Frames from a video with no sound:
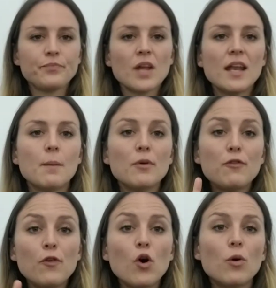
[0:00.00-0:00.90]
Number
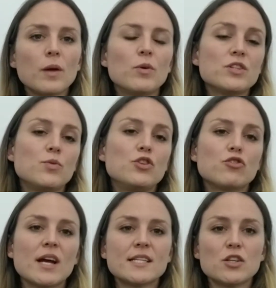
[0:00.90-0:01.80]
4, we want to
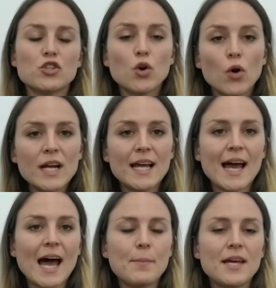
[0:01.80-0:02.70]
address toilet
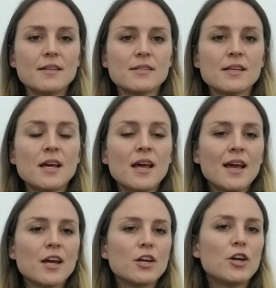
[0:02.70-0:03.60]
habits.
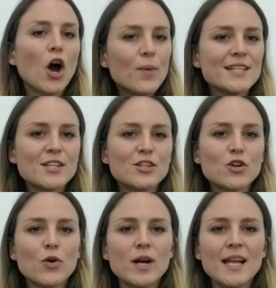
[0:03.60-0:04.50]
Going to the
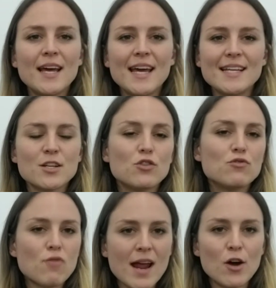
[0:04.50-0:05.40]
toilet is a
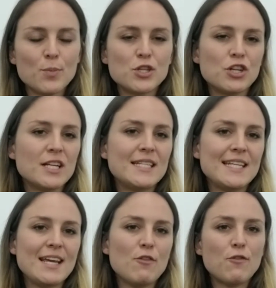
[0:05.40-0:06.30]
great
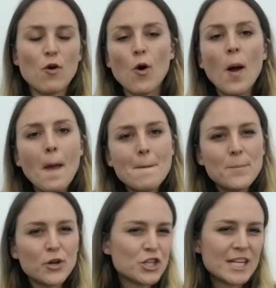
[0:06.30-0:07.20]
opportunity for
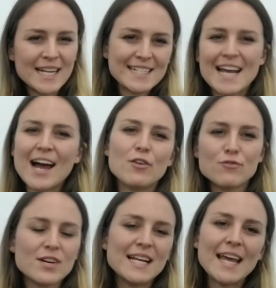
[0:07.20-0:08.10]
pushing
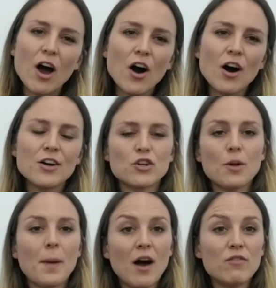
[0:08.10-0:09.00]
down really hard on
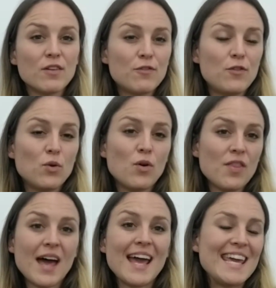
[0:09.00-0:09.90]
a pelvic
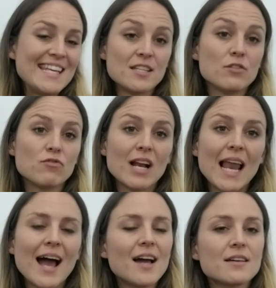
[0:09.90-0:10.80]
floor that isn't
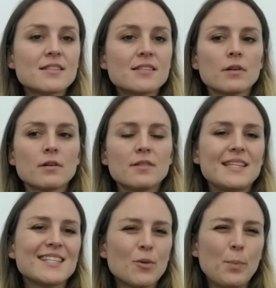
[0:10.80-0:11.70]
relaxed.
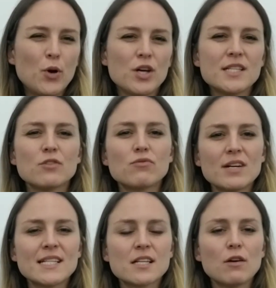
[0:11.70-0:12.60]
This can put us at
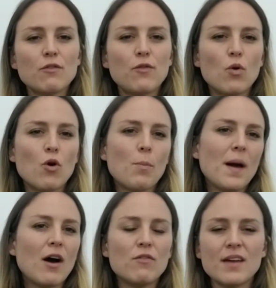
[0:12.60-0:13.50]
risk for
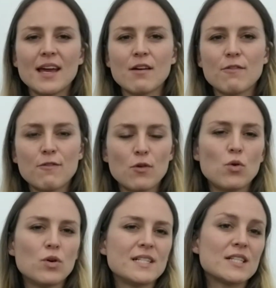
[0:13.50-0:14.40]
pelvic
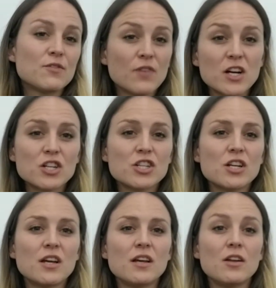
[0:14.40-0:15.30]
floor
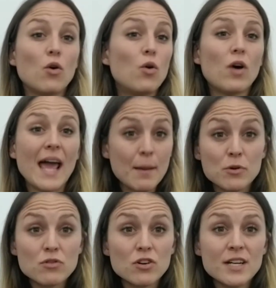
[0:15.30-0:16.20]
dysfunction or
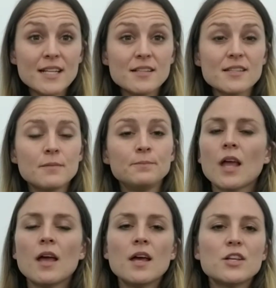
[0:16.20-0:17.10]
hemorrhoids.
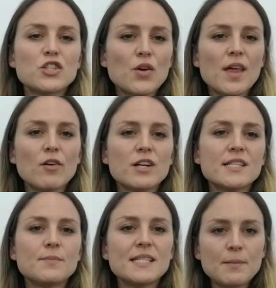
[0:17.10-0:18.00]
So there are
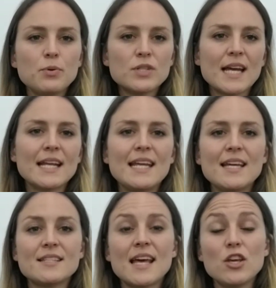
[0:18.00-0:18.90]
some simple
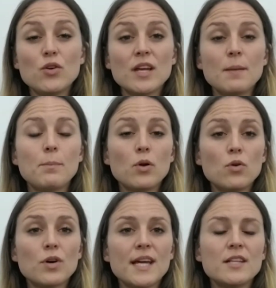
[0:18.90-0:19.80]
techniques that you can
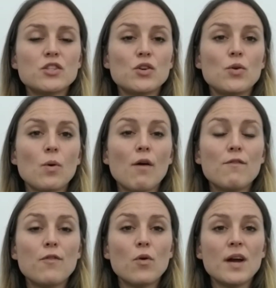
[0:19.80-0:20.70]
employ to
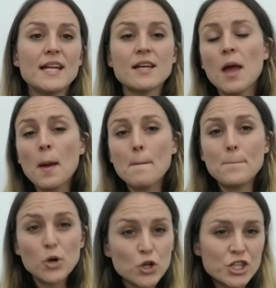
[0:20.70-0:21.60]
avoid
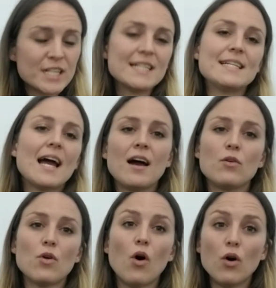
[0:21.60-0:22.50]
pushing
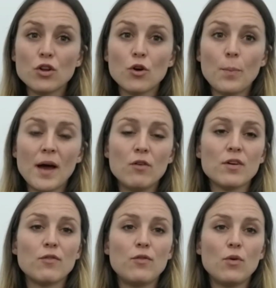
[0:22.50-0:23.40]
down on your
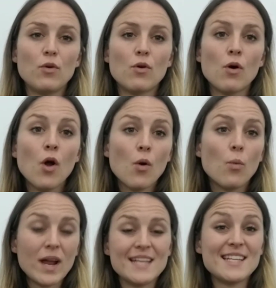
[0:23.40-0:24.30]
pelvic floor
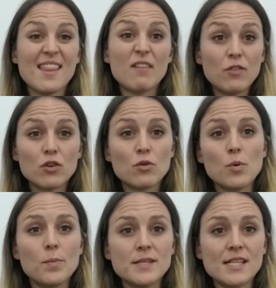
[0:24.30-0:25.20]
when it's in that
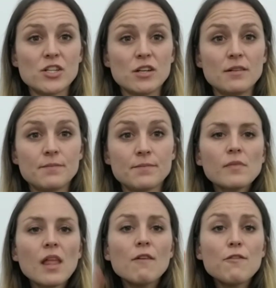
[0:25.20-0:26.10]
vulnerable position.
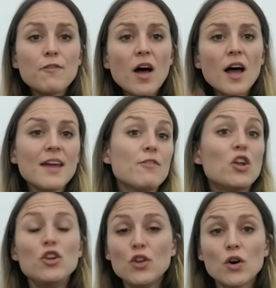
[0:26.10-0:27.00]

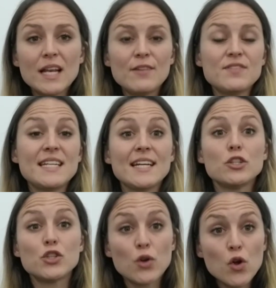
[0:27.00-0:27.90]
5, not
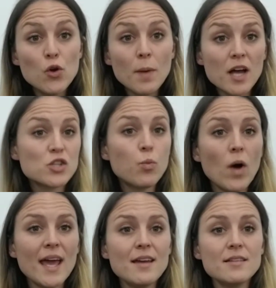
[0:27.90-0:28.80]
lifting too much
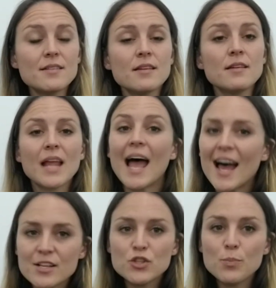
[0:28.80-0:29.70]
weight.
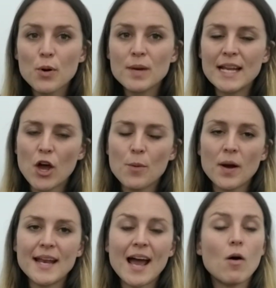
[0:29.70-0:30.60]
As you probably know
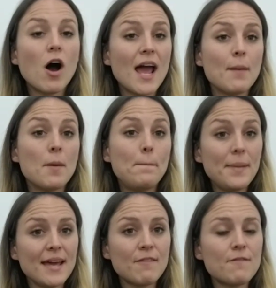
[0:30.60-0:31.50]
by now, I am a big